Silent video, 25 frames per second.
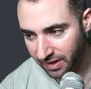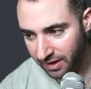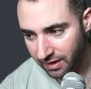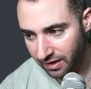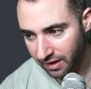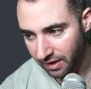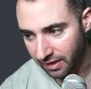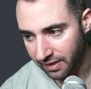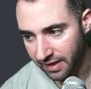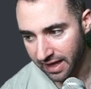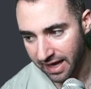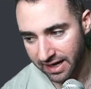
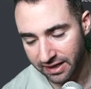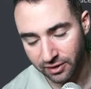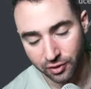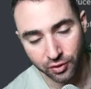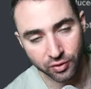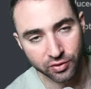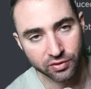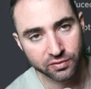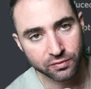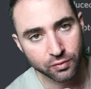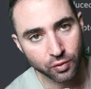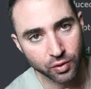that
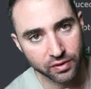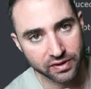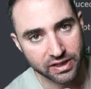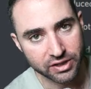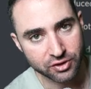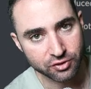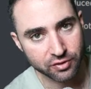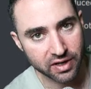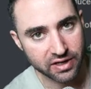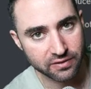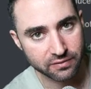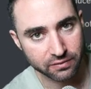goes for the
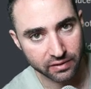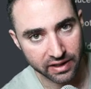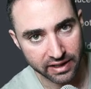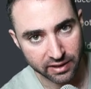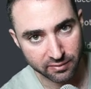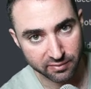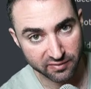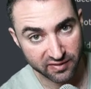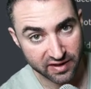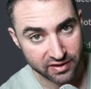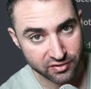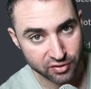Trade Like
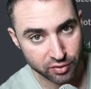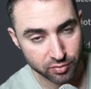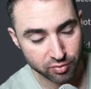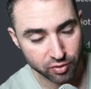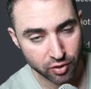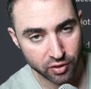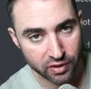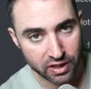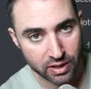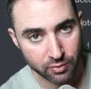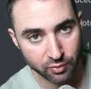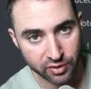Professional
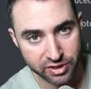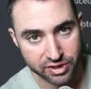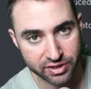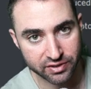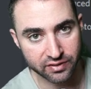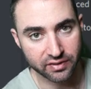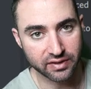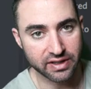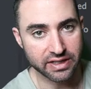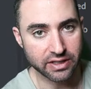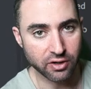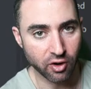program, which
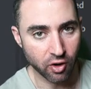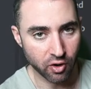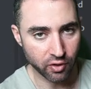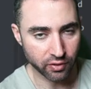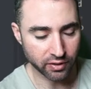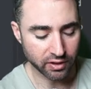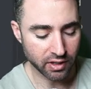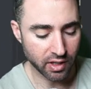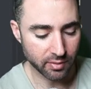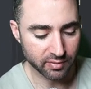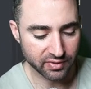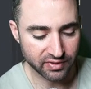is the
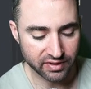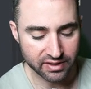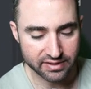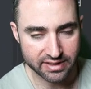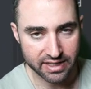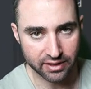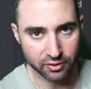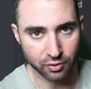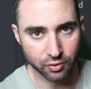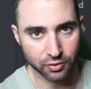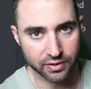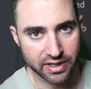all-encompassing
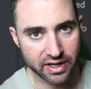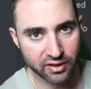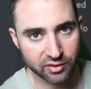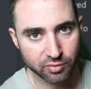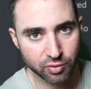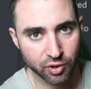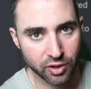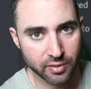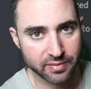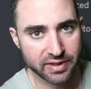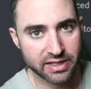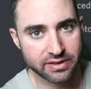technical analysis
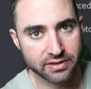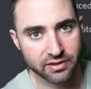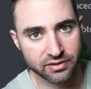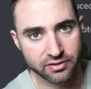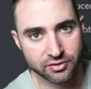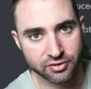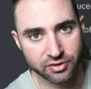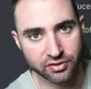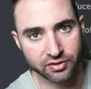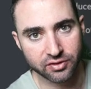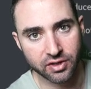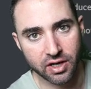program that
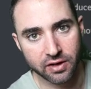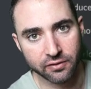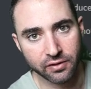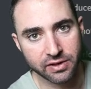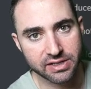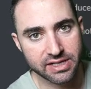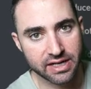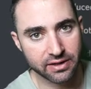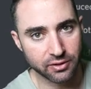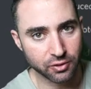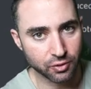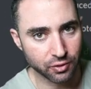doesn't just cover
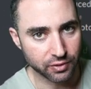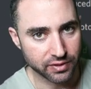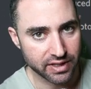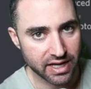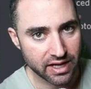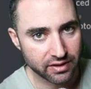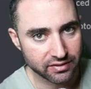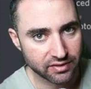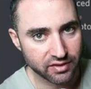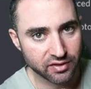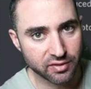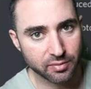technical
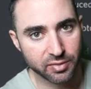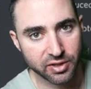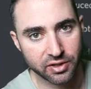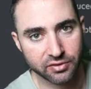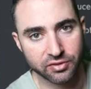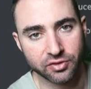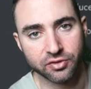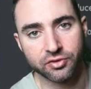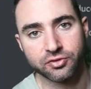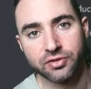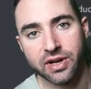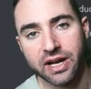analysis, but
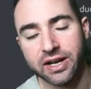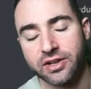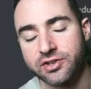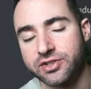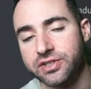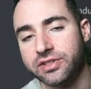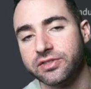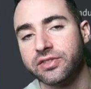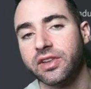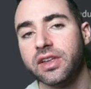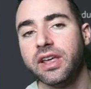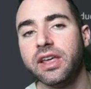also
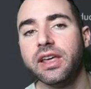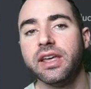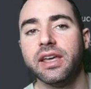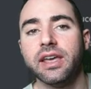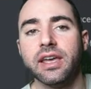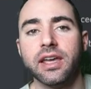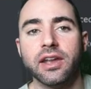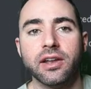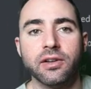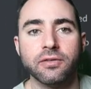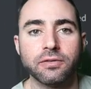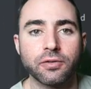strategies.
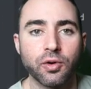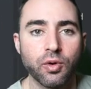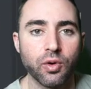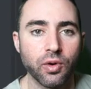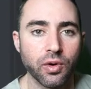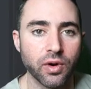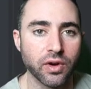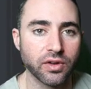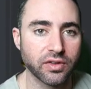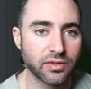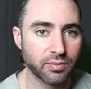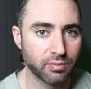And of
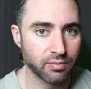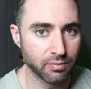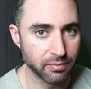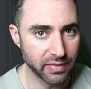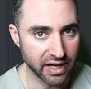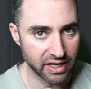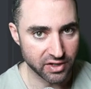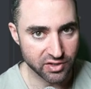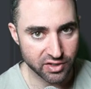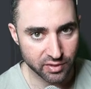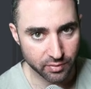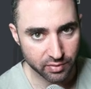course,
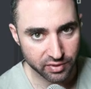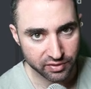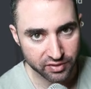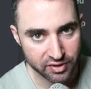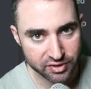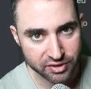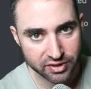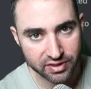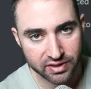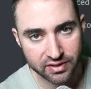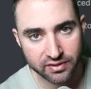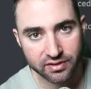managing
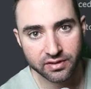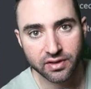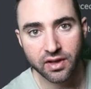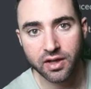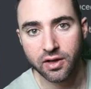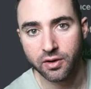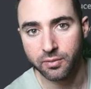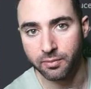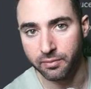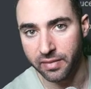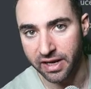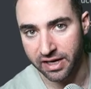positions,
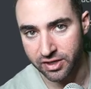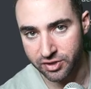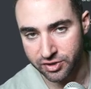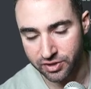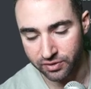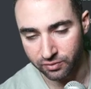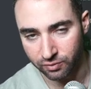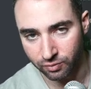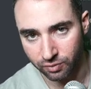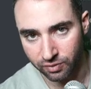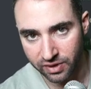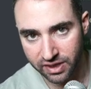
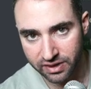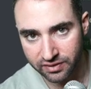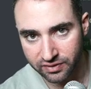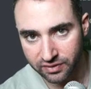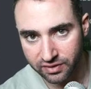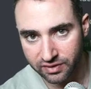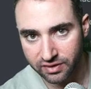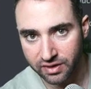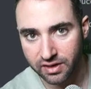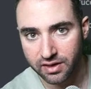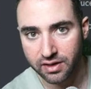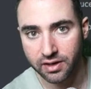managing
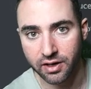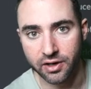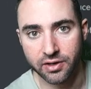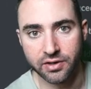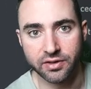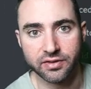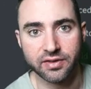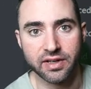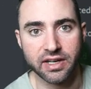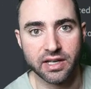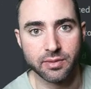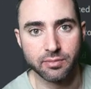risk,
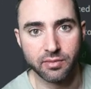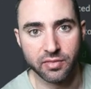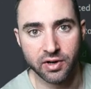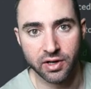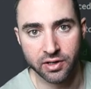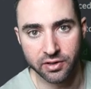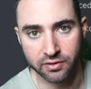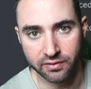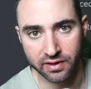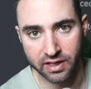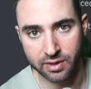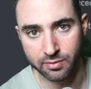understanding
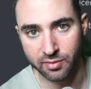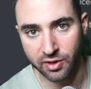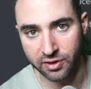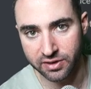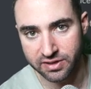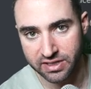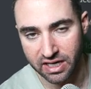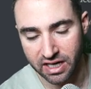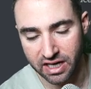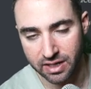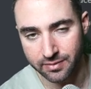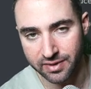underlying market
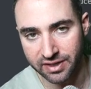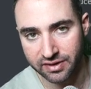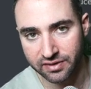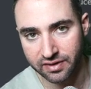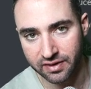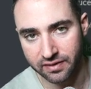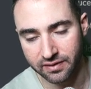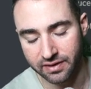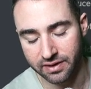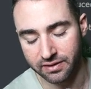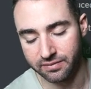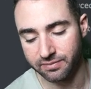dynamics,
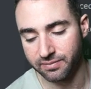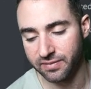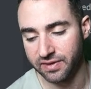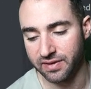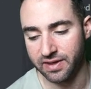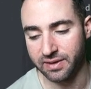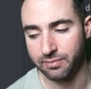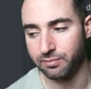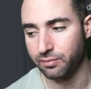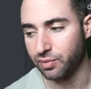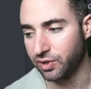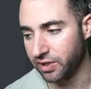and
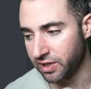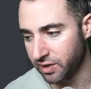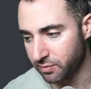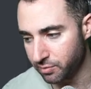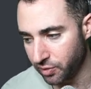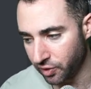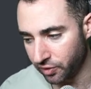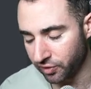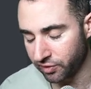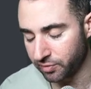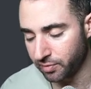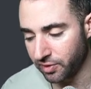then plenty of
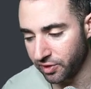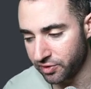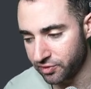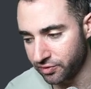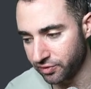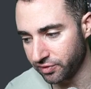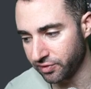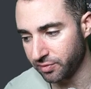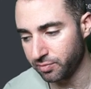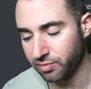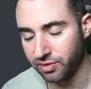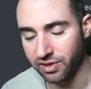bonus
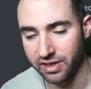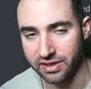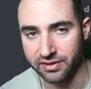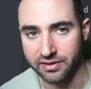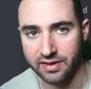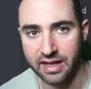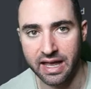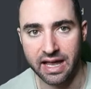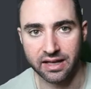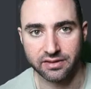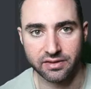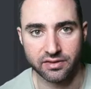modules, plus
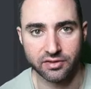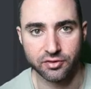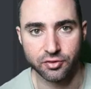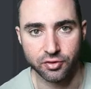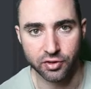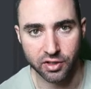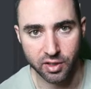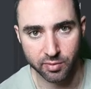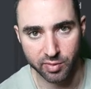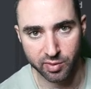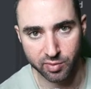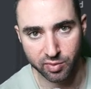access to a
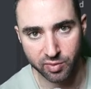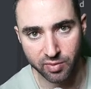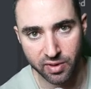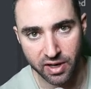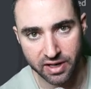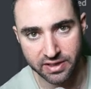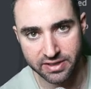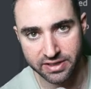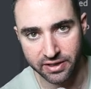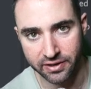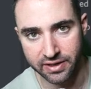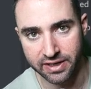couple of
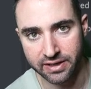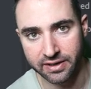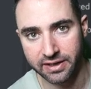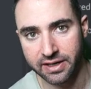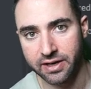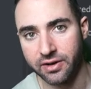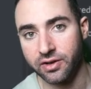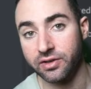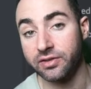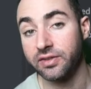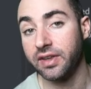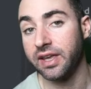proprietary
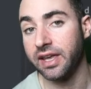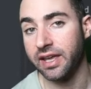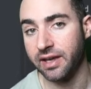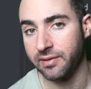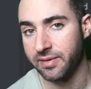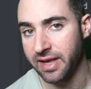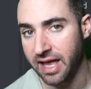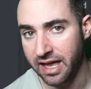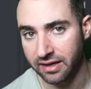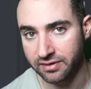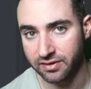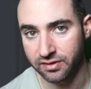indicators and
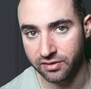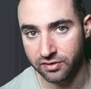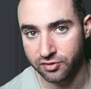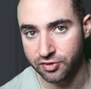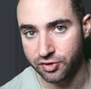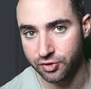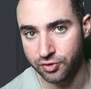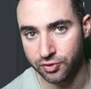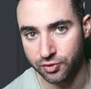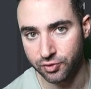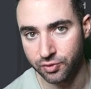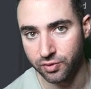access
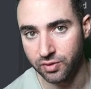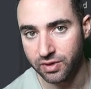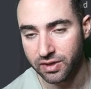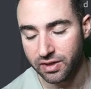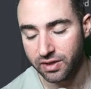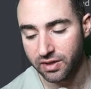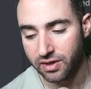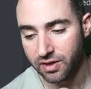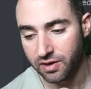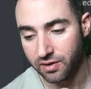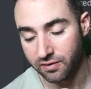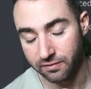to,
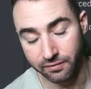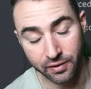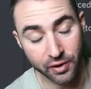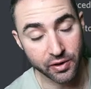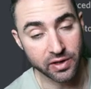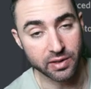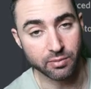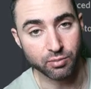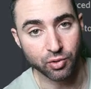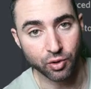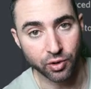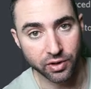
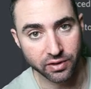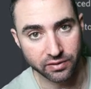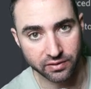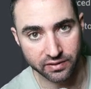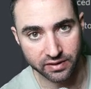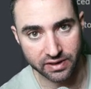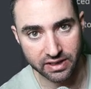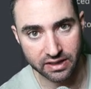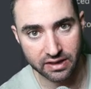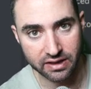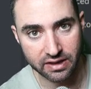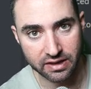very
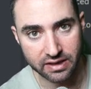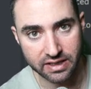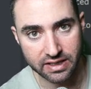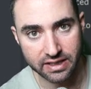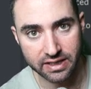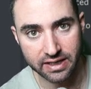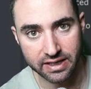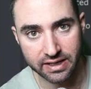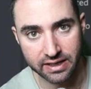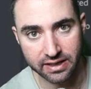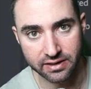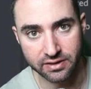importantly, the
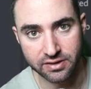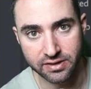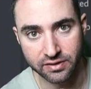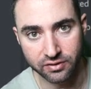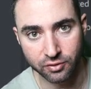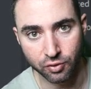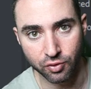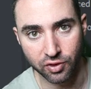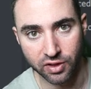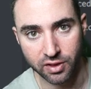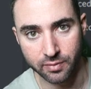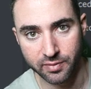hidden
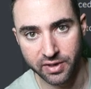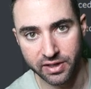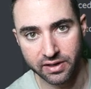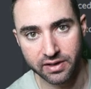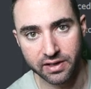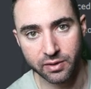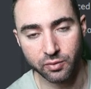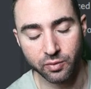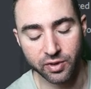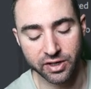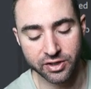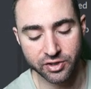Discord
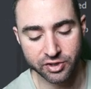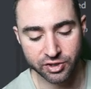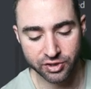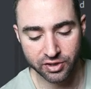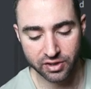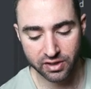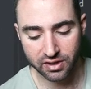community, which